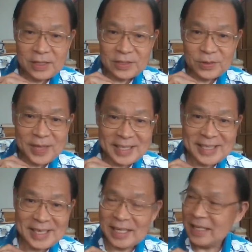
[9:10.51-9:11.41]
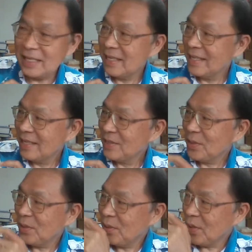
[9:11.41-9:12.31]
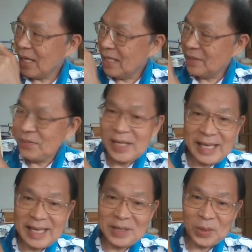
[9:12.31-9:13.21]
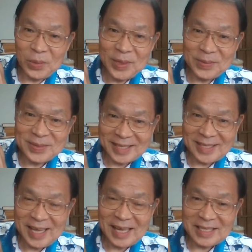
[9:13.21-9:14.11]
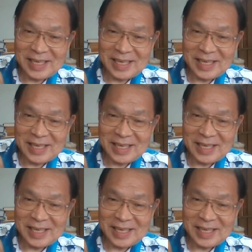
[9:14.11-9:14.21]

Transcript: So that's it. So you can literally eat your way to success.